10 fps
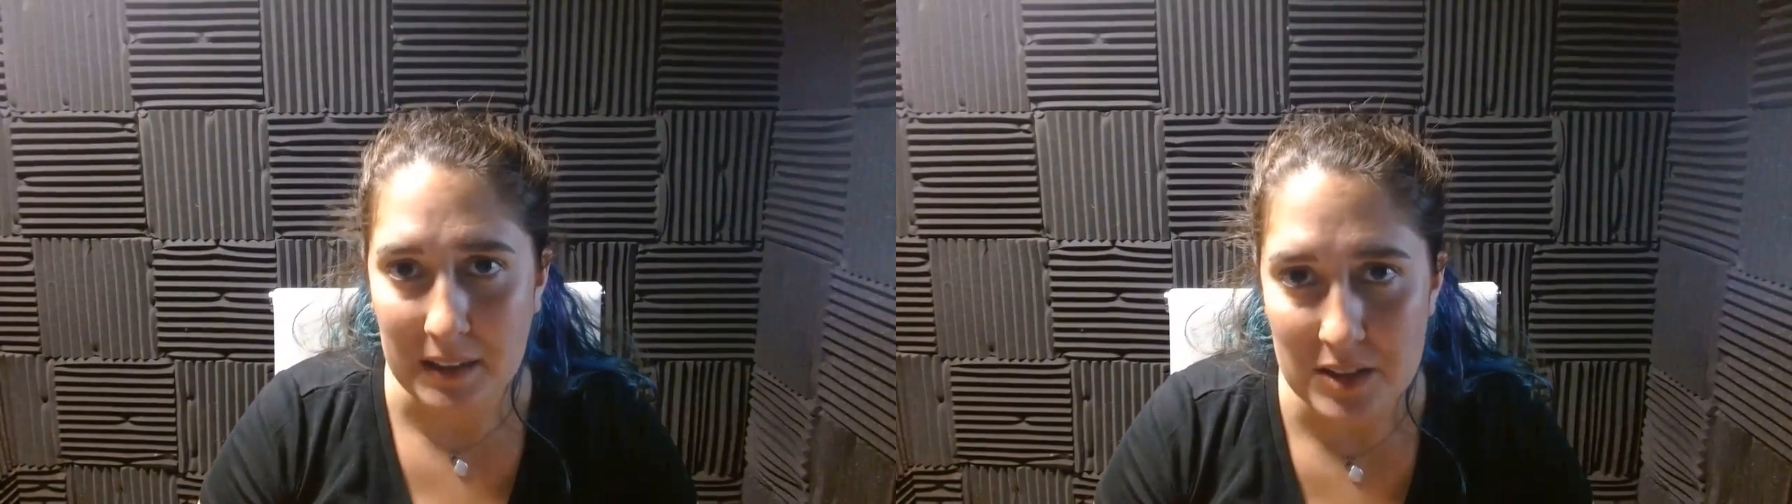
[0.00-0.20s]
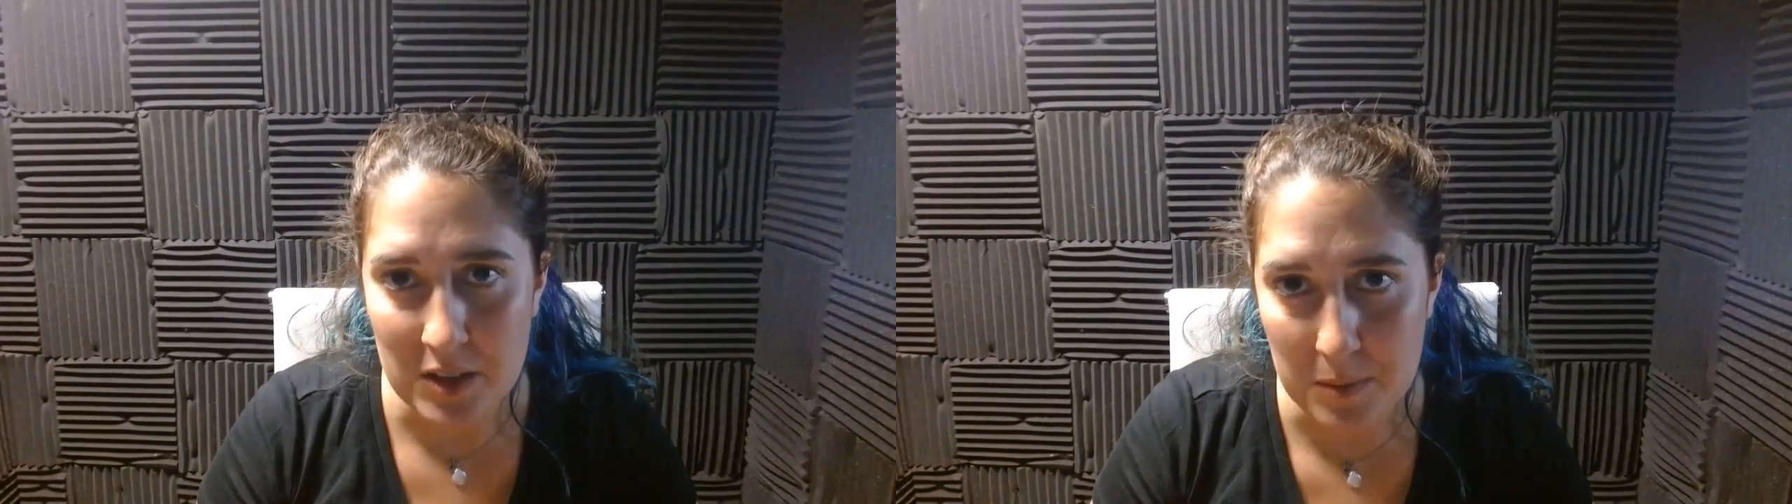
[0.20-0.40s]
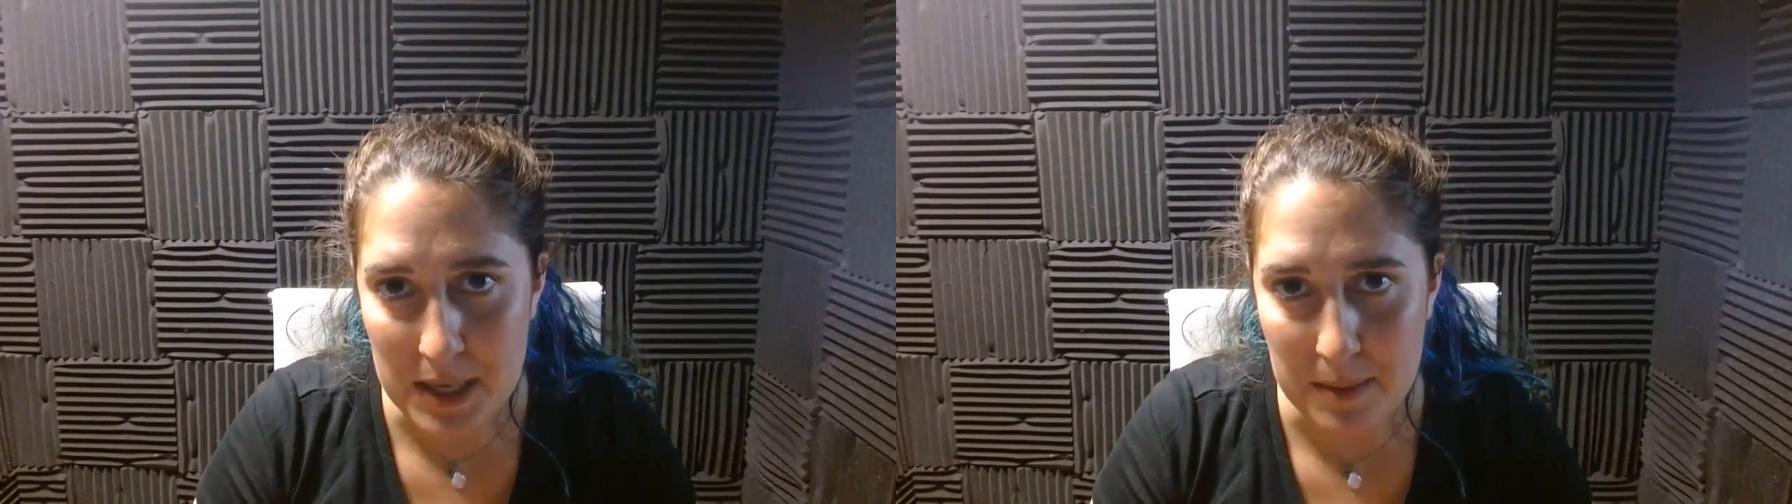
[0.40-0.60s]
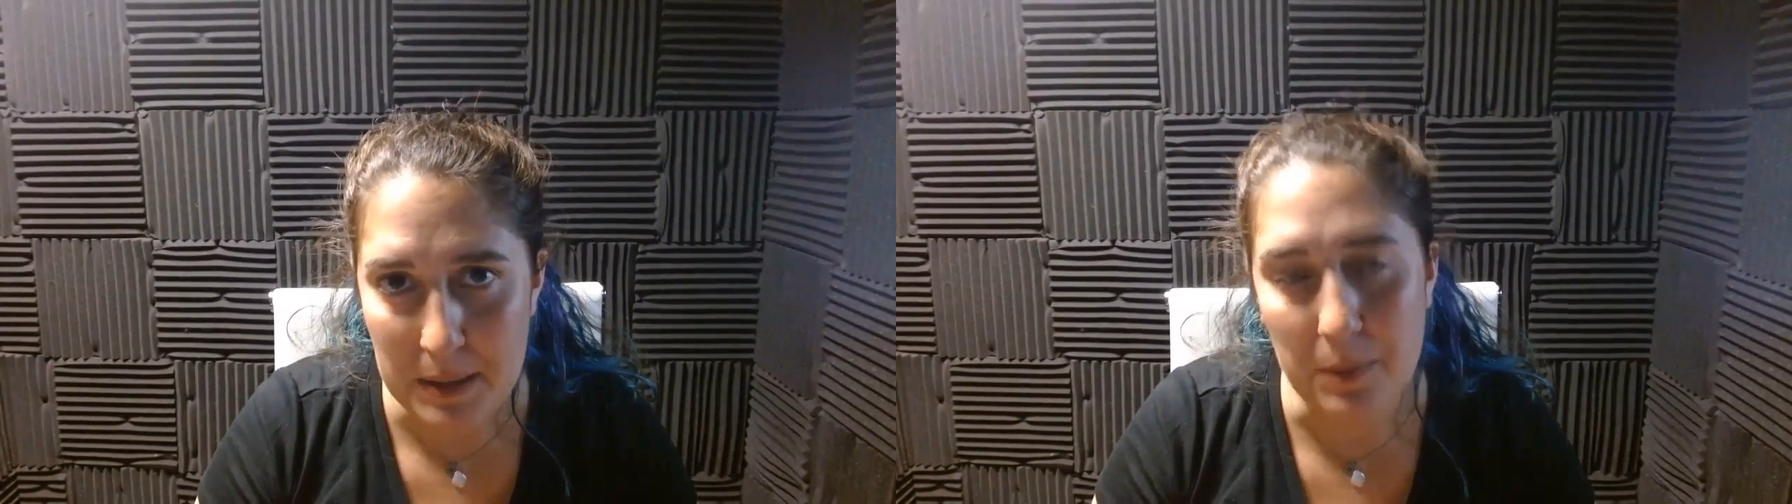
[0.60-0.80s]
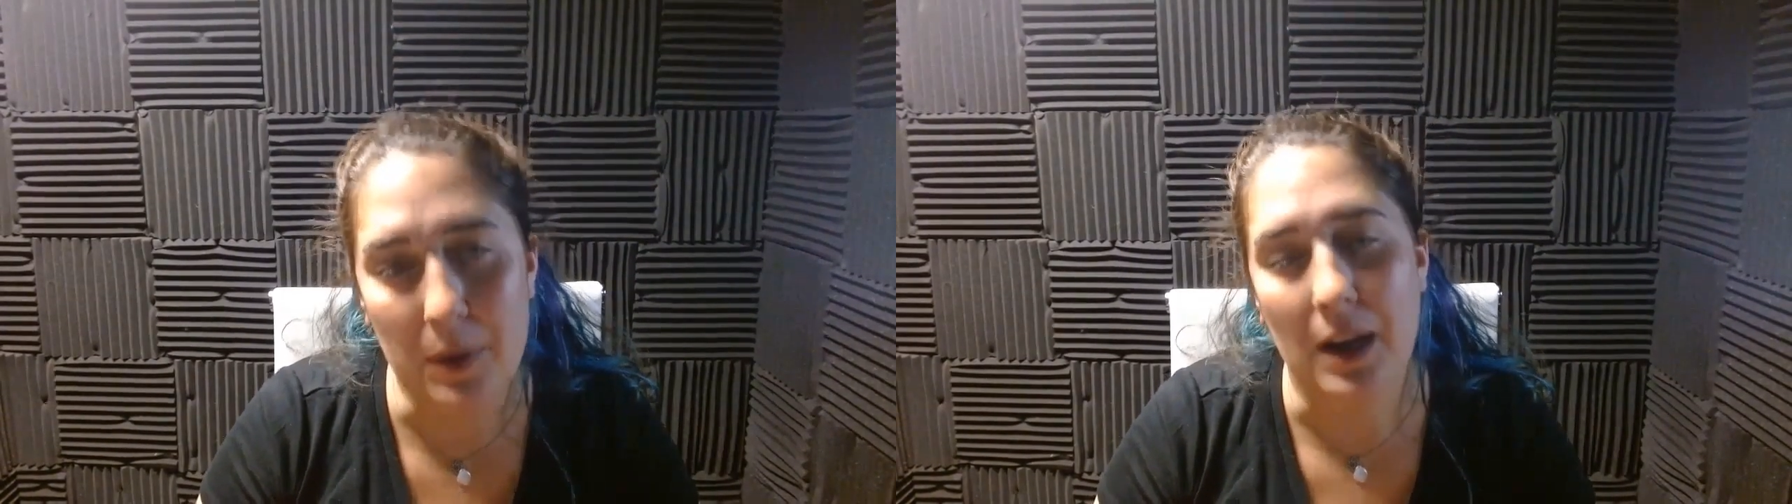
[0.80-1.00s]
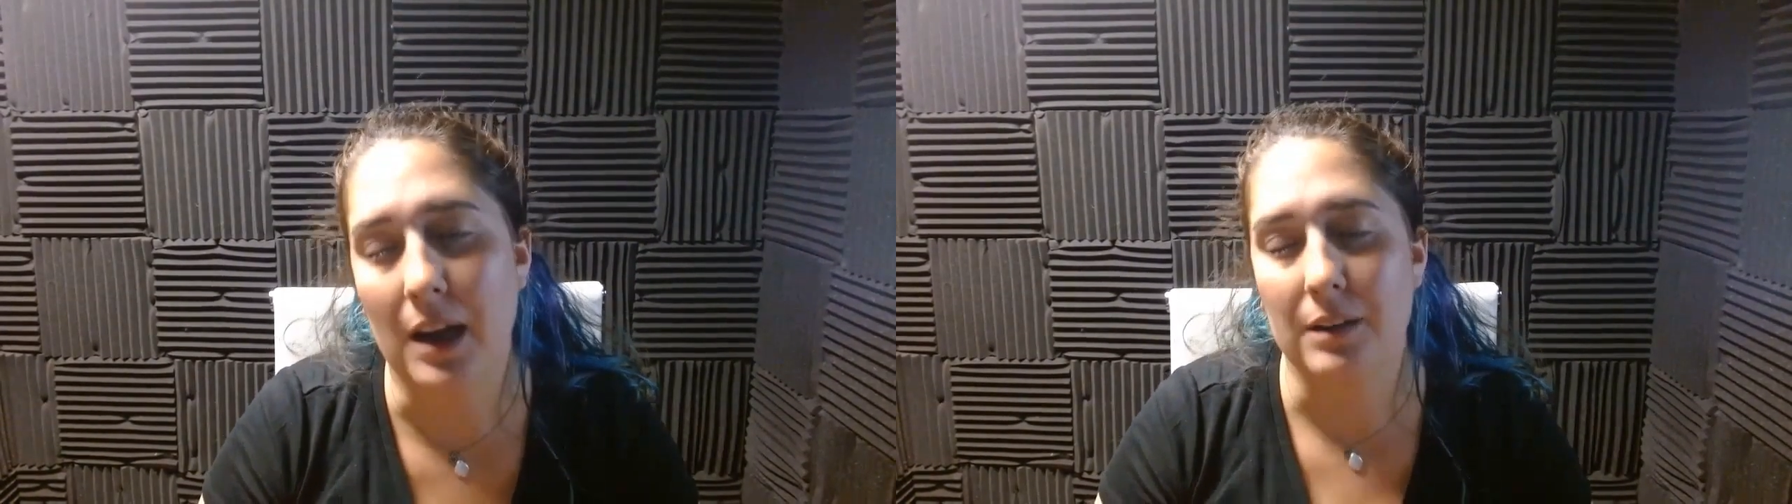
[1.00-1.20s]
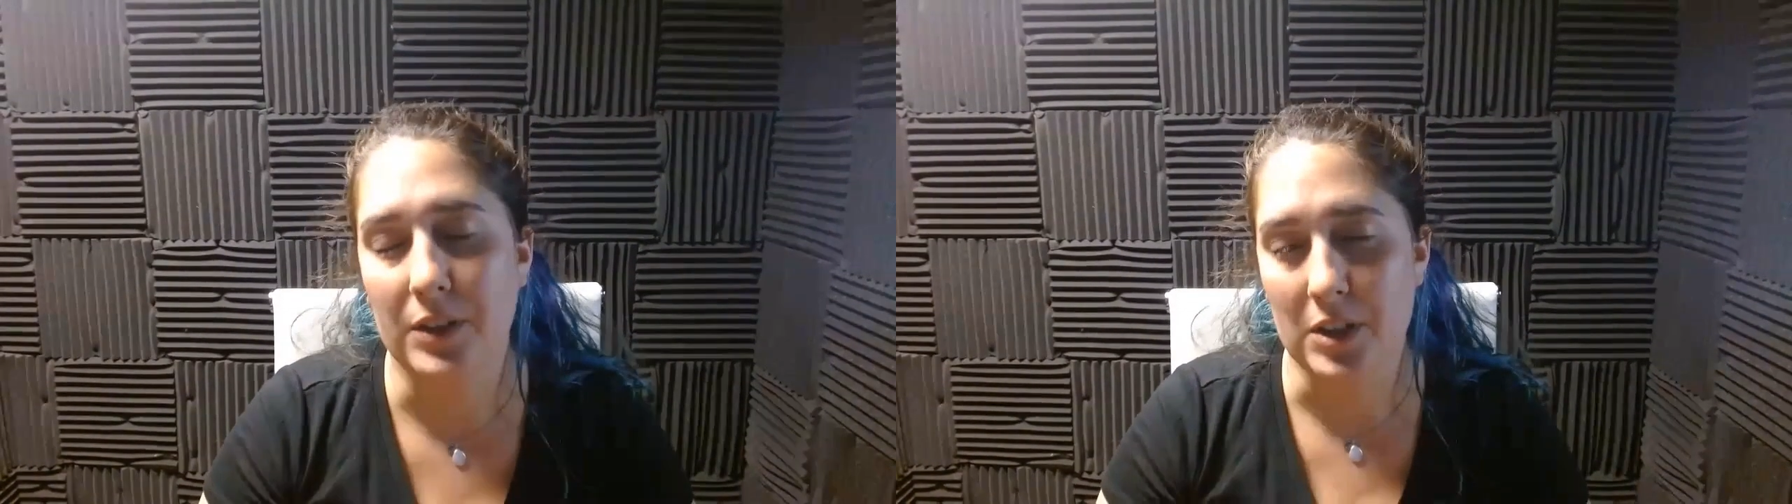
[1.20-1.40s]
so many people have